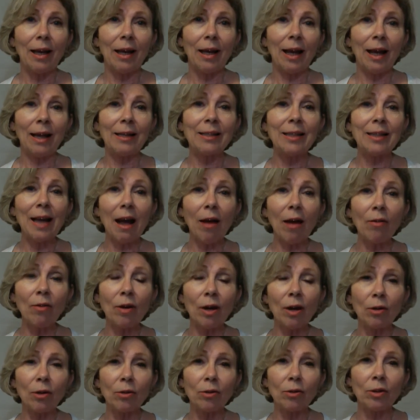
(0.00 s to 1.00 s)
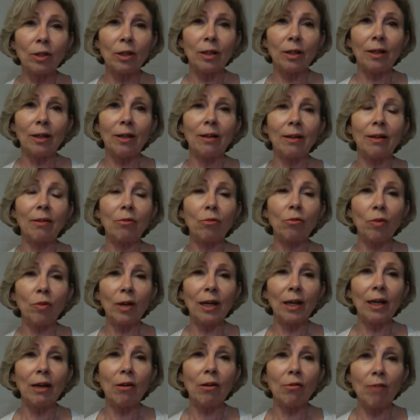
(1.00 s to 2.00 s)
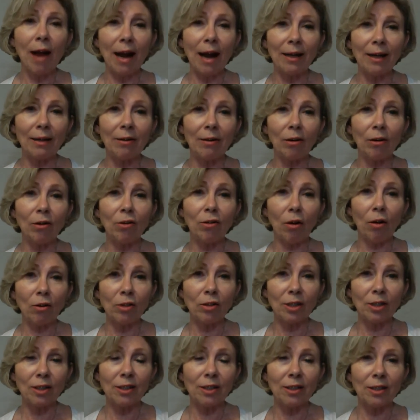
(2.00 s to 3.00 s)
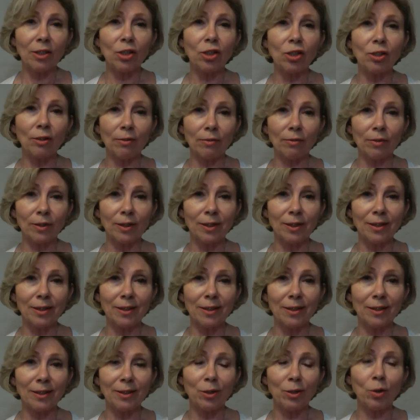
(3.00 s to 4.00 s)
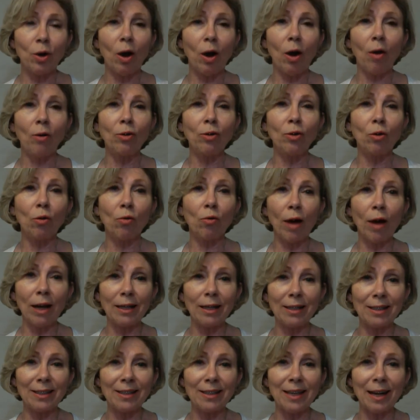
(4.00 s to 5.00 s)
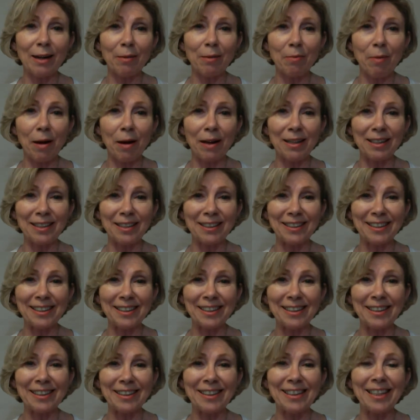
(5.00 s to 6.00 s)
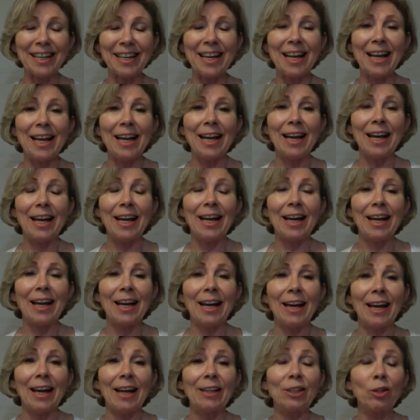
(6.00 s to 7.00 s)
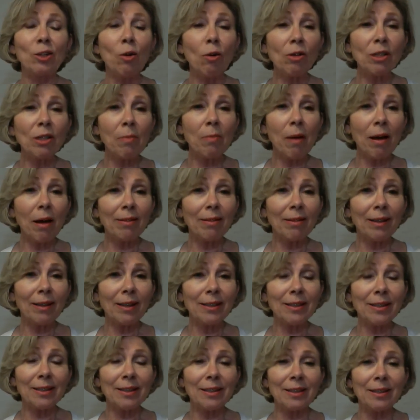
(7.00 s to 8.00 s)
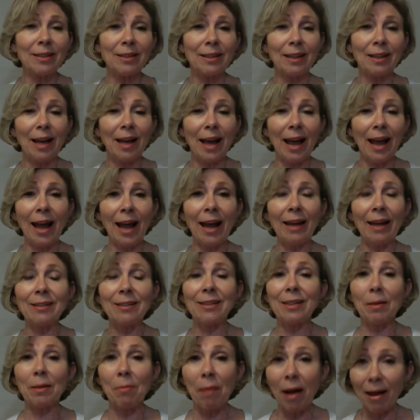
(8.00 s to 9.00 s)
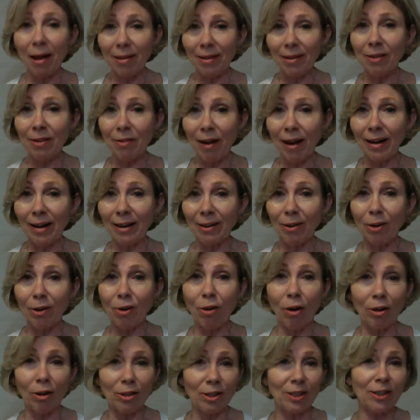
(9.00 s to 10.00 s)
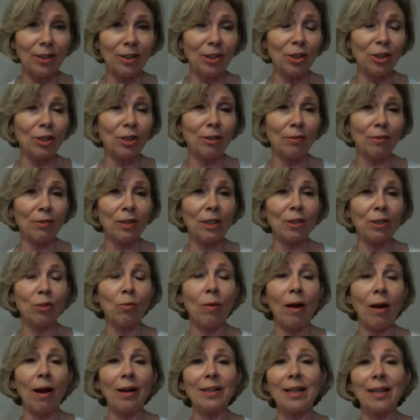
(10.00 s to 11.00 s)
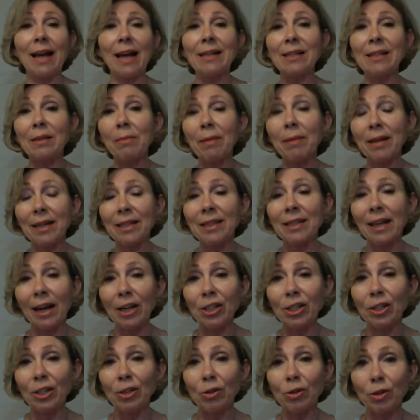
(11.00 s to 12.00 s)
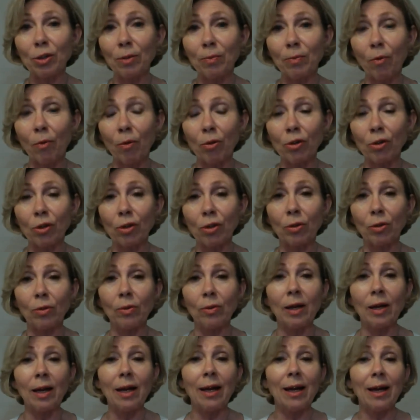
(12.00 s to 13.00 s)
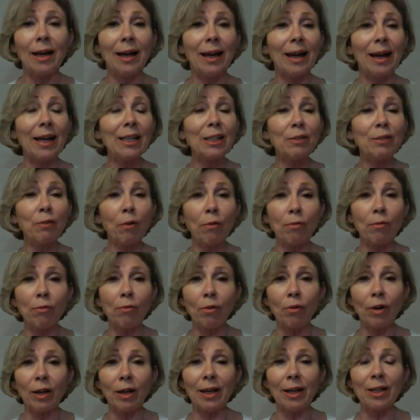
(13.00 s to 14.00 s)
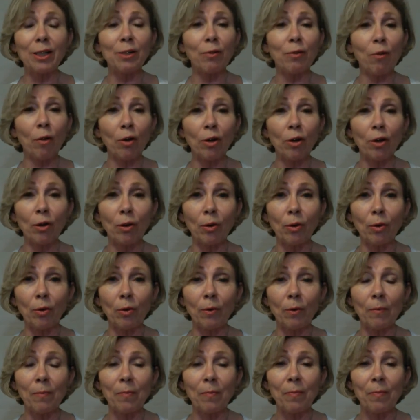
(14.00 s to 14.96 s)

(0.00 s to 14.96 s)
and download the 3 radical consciousness shifts to own your greatness and abundance. It talks about this and some other radical consciousness shifts as well. It has a meditation to support you. It's for free. It's for you.